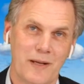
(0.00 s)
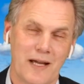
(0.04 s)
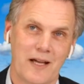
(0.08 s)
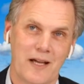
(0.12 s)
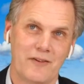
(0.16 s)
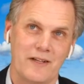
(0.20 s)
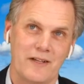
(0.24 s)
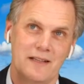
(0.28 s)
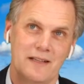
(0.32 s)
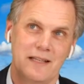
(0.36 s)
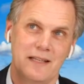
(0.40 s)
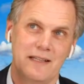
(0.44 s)
all
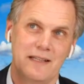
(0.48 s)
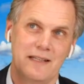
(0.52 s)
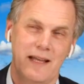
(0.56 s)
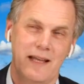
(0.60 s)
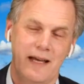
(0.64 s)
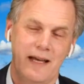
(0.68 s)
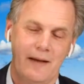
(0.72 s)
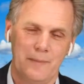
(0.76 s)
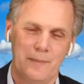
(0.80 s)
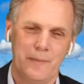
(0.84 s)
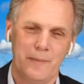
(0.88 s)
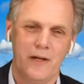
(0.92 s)
about having
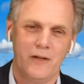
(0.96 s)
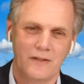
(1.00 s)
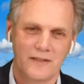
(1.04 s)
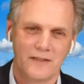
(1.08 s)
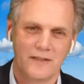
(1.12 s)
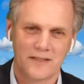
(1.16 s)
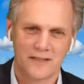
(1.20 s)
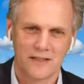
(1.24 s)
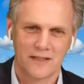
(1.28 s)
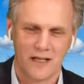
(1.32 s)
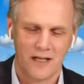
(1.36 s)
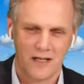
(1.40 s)
that
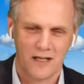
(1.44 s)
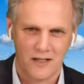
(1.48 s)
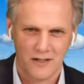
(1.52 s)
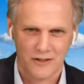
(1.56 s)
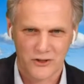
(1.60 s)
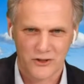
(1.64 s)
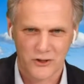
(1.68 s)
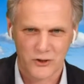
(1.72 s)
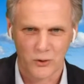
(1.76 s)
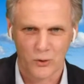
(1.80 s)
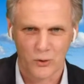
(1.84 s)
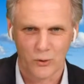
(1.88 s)

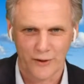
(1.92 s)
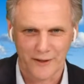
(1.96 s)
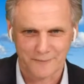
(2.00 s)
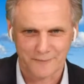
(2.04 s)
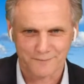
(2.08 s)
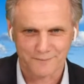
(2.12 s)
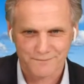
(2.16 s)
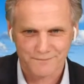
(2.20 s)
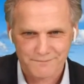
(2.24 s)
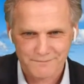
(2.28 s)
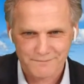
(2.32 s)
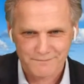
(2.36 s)
Polestar
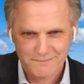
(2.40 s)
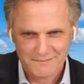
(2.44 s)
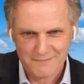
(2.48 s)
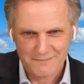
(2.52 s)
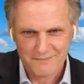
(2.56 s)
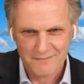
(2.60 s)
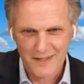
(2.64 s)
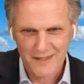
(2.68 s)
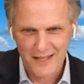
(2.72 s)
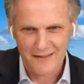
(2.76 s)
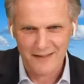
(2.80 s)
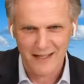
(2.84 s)
story,
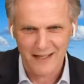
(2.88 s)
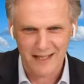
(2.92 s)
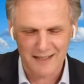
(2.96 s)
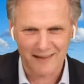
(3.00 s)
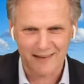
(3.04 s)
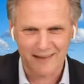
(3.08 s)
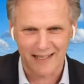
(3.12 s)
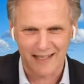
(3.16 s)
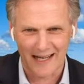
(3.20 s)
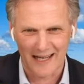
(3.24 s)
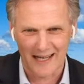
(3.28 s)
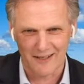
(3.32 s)

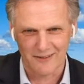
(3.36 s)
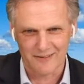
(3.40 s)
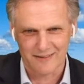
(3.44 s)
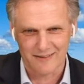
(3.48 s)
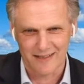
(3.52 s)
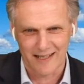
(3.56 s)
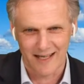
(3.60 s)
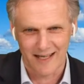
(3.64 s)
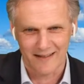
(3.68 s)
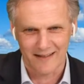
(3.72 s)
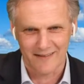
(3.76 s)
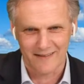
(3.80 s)
that thing
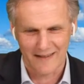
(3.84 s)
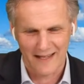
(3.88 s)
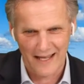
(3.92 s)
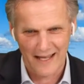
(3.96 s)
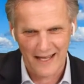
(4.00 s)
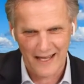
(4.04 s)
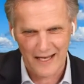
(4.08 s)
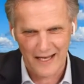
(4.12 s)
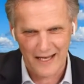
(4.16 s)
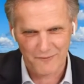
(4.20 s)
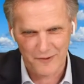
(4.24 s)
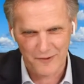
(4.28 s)
out there
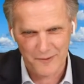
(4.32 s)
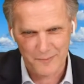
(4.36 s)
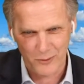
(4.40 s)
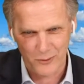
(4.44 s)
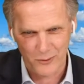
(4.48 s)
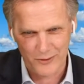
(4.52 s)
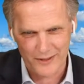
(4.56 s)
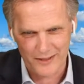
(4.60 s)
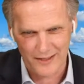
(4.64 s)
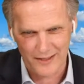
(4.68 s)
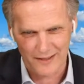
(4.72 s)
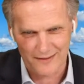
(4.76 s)
that
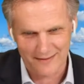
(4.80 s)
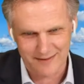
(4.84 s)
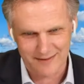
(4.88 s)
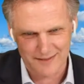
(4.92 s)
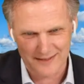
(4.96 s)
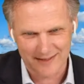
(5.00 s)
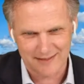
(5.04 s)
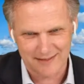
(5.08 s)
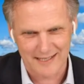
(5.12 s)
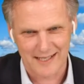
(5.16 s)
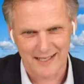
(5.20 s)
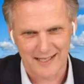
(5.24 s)
everybody
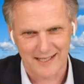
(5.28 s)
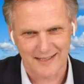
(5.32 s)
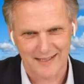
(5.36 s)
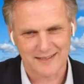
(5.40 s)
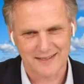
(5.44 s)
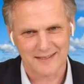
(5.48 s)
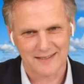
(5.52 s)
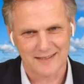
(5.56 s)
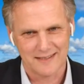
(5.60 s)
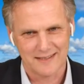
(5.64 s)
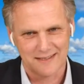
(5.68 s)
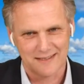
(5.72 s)

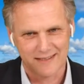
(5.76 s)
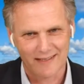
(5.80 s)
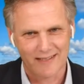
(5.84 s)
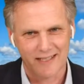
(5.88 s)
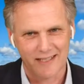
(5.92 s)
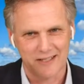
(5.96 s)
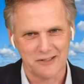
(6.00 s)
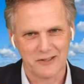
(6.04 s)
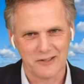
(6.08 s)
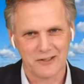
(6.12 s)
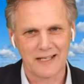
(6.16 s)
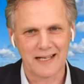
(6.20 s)
understands, that it's
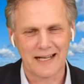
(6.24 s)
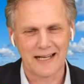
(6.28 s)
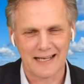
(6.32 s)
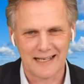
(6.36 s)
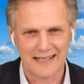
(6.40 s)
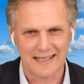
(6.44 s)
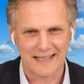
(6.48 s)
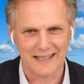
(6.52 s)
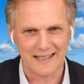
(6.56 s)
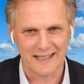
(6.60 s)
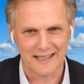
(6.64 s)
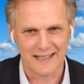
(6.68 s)
so
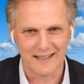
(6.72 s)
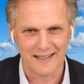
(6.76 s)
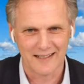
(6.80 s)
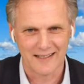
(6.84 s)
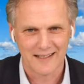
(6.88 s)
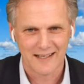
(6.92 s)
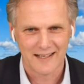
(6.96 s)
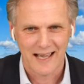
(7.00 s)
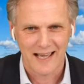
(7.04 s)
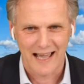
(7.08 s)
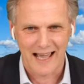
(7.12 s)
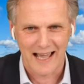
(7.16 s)

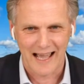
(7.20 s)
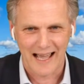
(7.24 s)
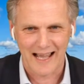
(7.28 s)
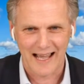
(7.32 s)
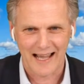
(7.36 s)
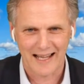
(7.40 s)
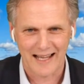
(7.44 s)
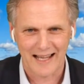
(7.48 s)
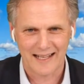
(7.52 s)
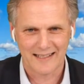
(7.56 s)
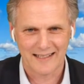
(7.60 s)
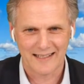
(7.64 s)
clear.
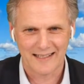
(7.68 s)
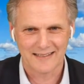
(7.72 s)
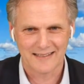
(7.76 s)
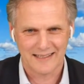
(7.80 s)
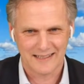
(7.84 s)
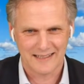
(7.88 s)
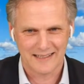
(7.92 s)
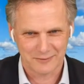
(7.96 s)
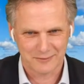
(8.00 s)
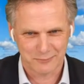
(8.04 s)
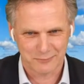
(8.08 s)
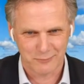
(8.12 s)

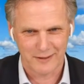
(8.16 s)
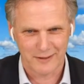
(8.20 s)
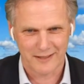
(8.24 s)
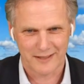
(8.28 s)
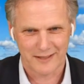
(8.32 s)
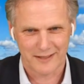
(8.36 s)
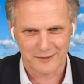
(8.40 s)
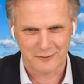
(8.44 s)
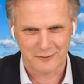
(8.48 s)
And it's